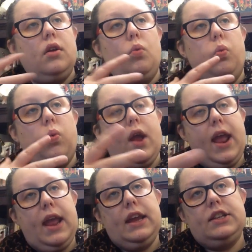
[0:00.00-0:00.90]

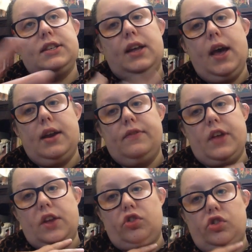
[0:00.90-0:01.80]
way to kind of
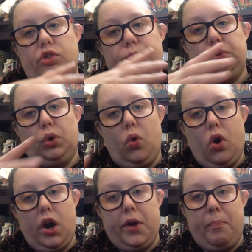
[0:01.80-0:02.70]

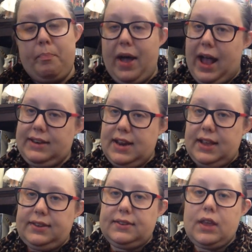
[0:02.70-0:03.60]
explore
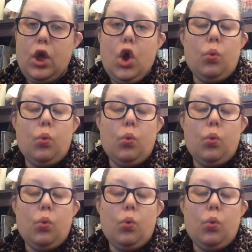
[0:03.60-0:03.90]
madness